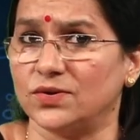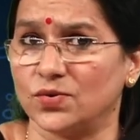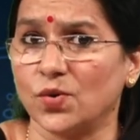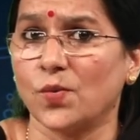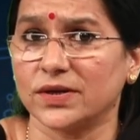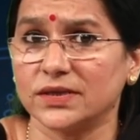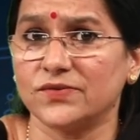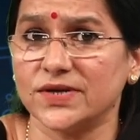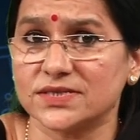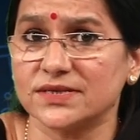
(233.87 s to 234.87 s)
You know what the
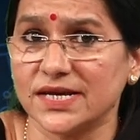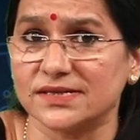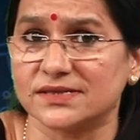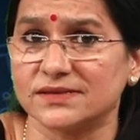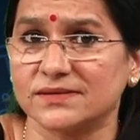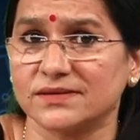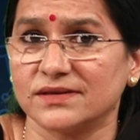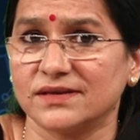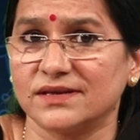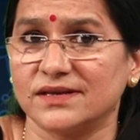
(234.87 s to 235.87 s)
reason is?
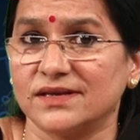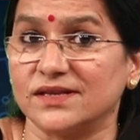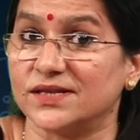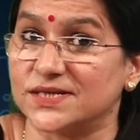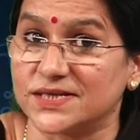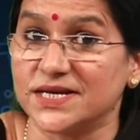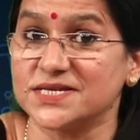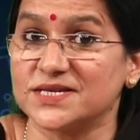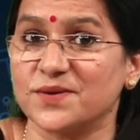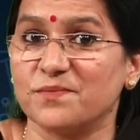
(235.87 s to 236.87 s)
This
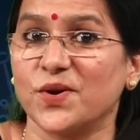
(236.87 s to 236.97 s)
is